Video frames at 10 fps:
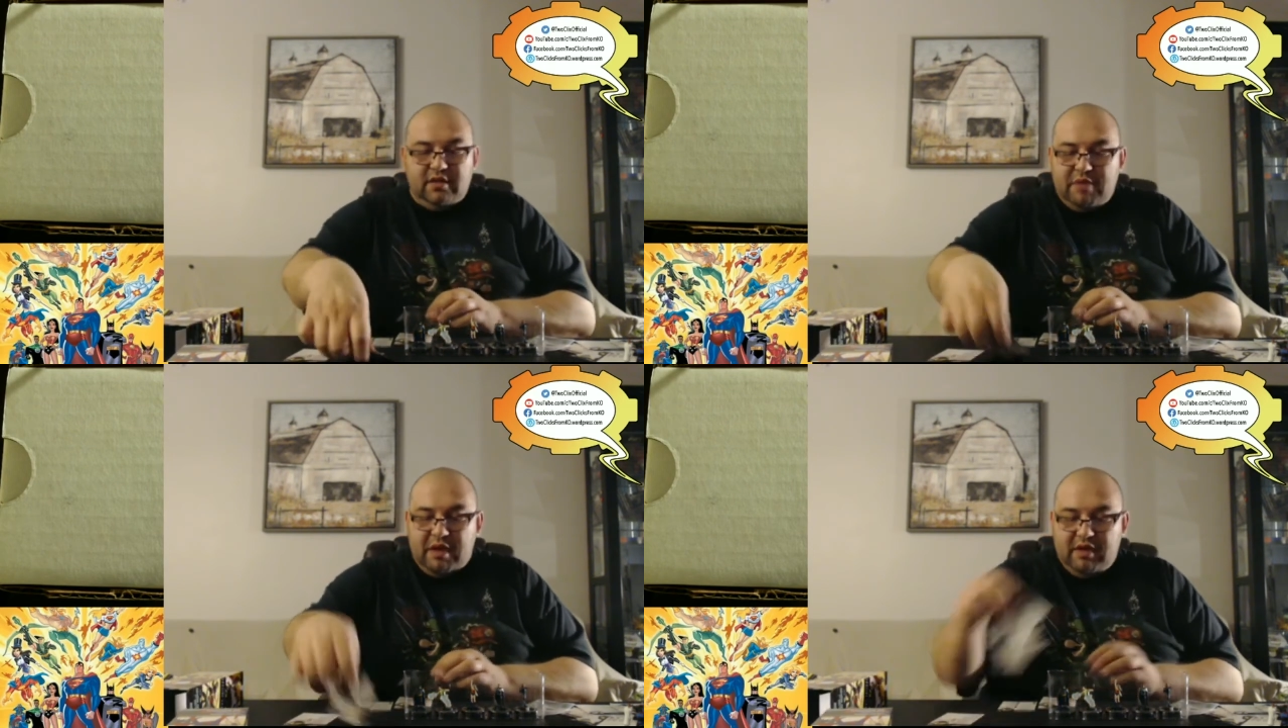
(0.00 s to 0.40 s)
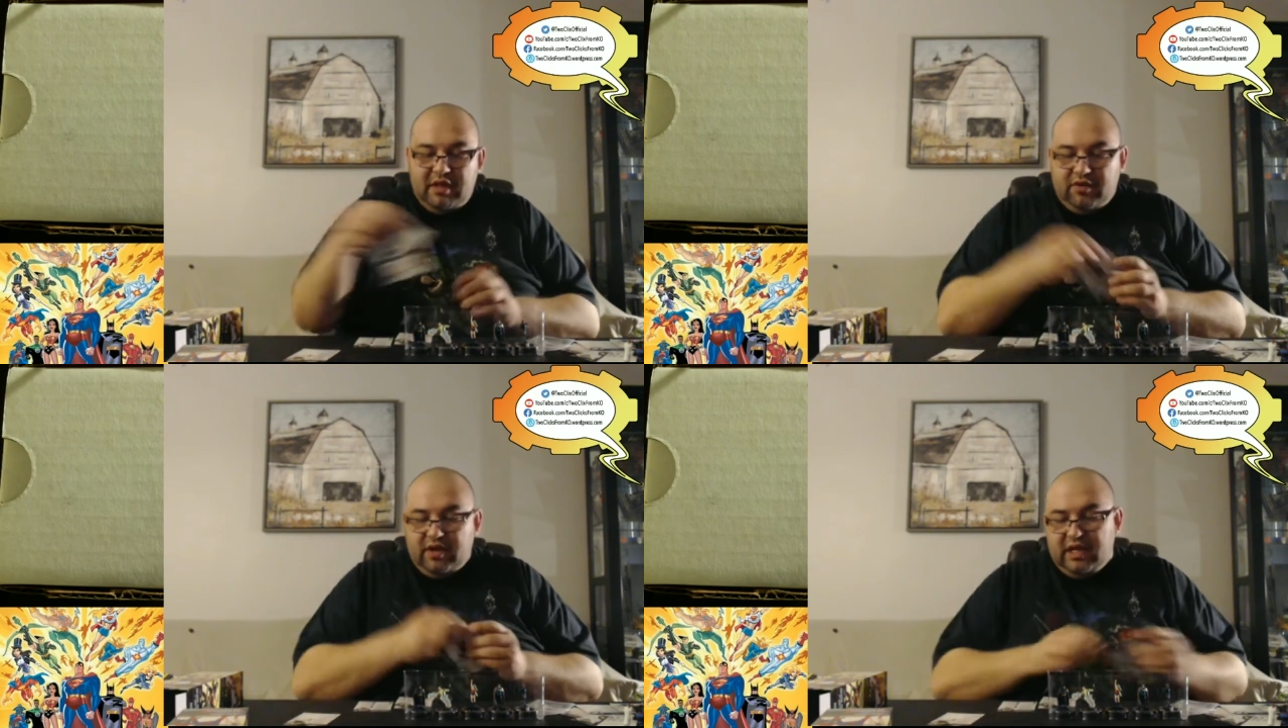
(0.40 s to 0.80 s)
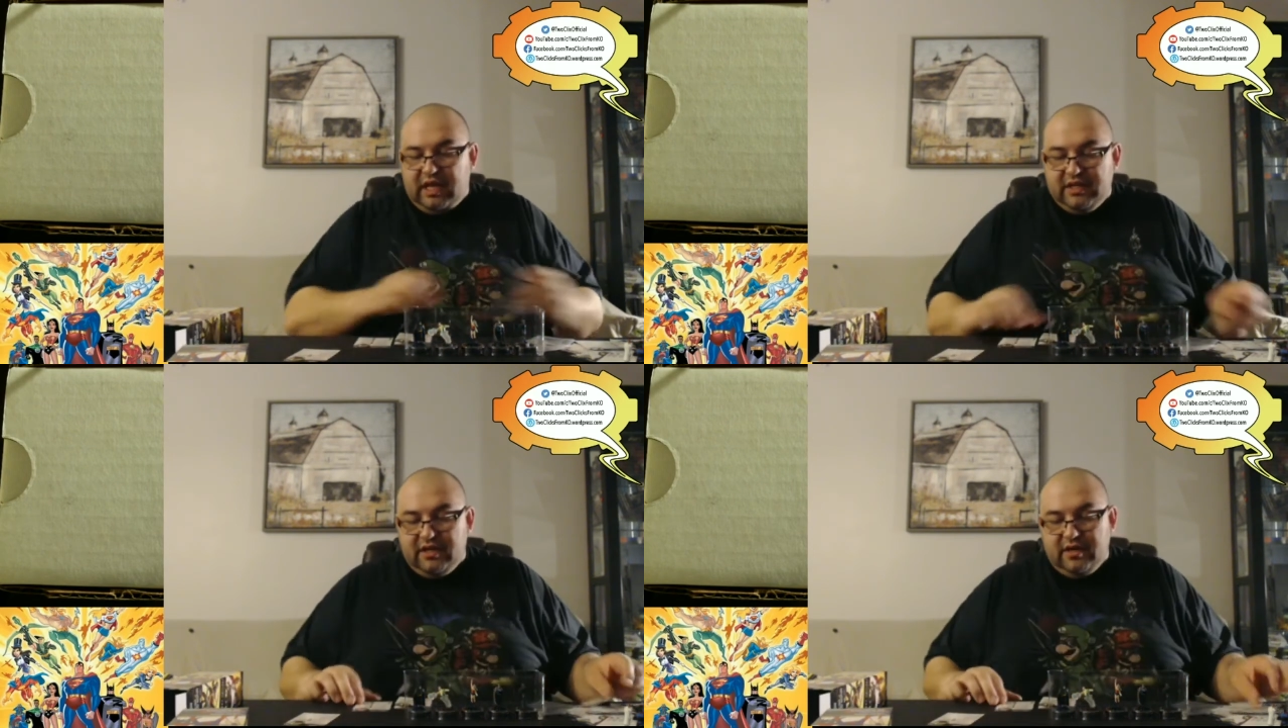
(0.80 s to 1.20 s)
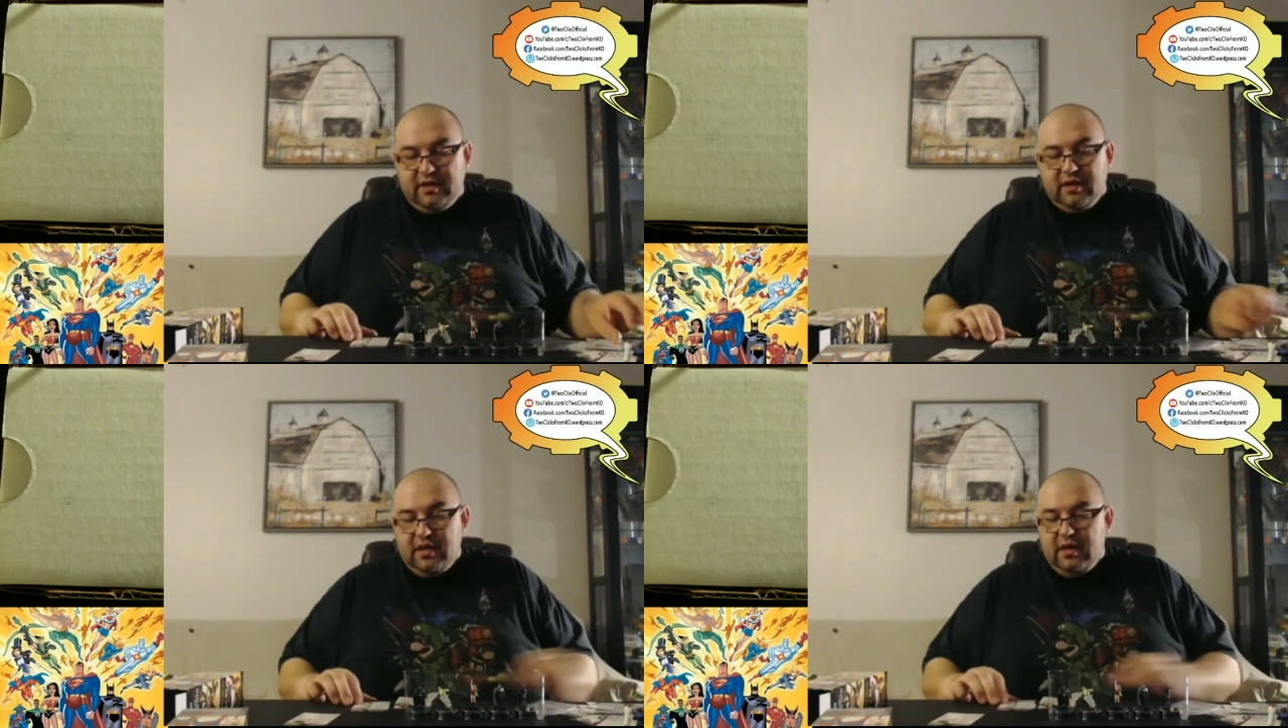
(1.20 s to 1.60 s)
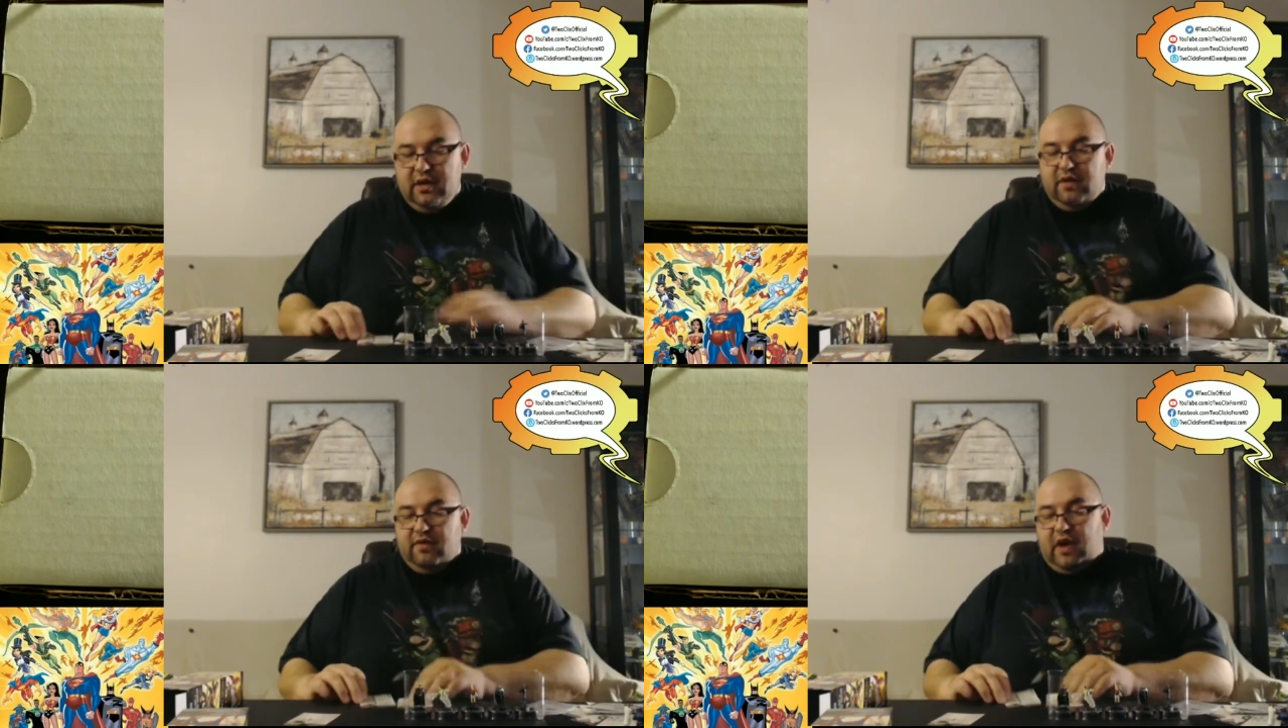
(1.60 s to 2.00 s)
I'm gonna look at this guy.
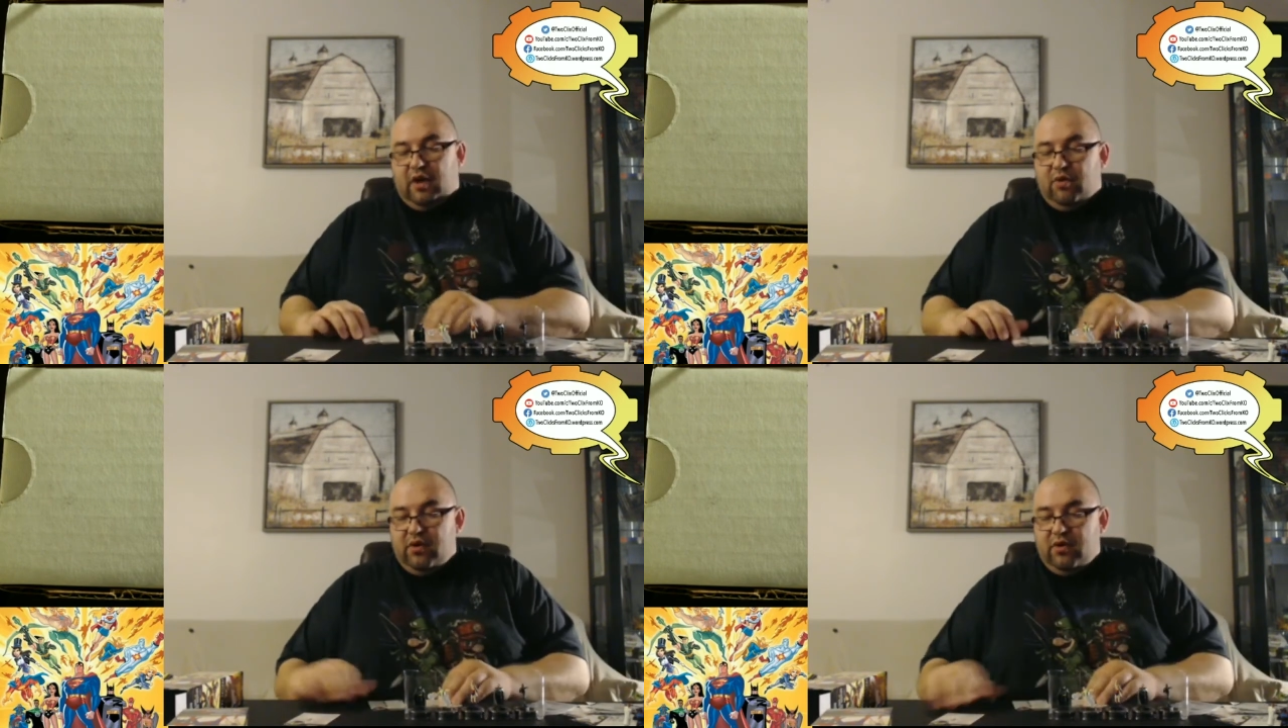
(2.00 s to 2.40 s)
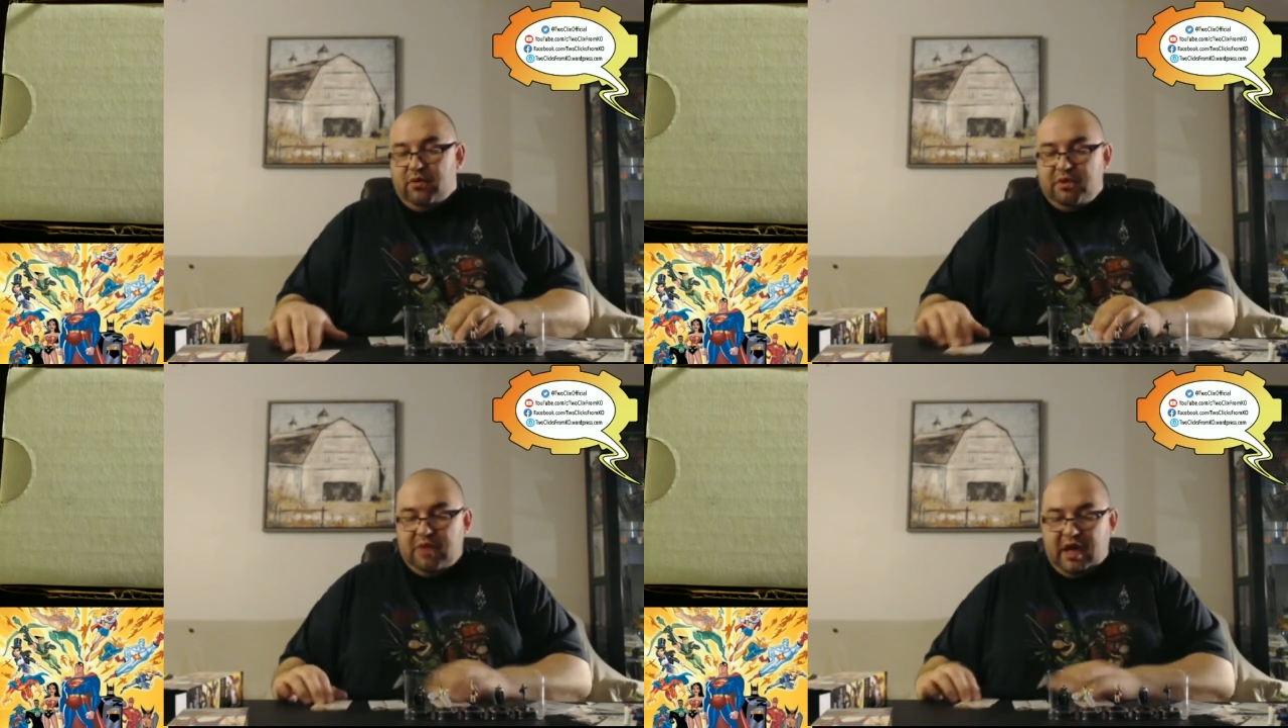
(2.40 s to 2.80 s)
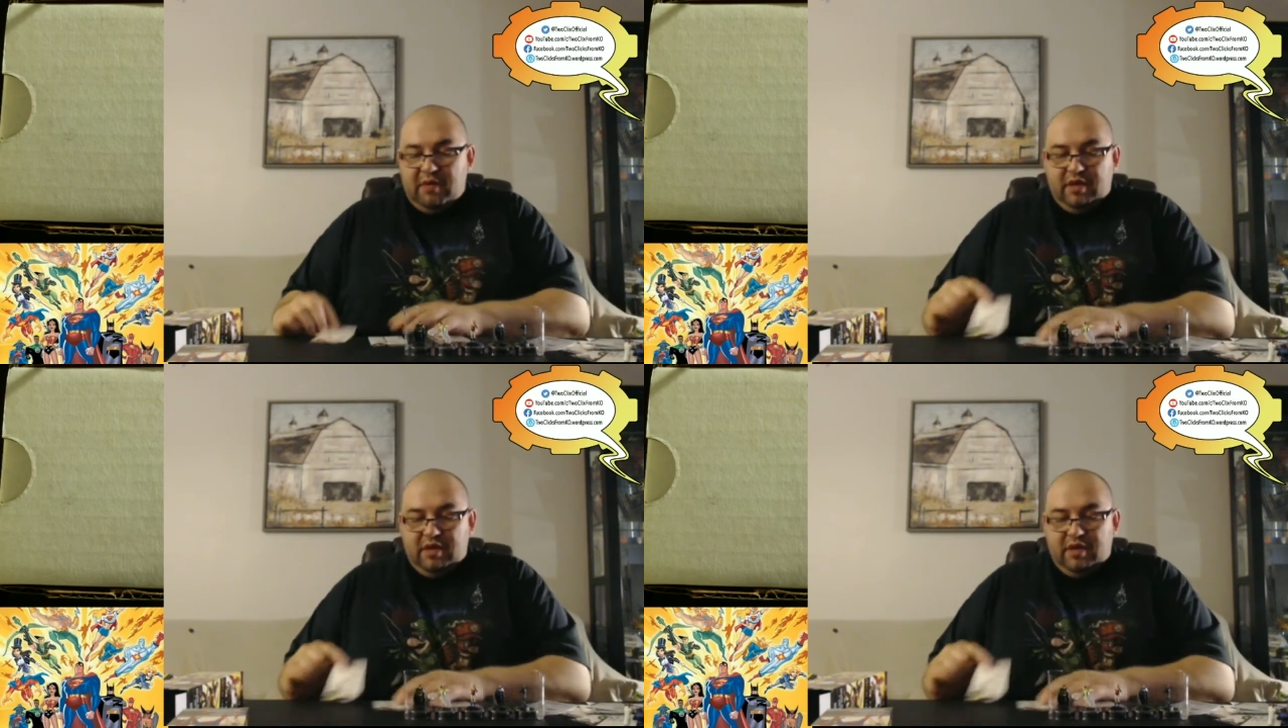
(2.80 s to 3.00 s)
What a dummy.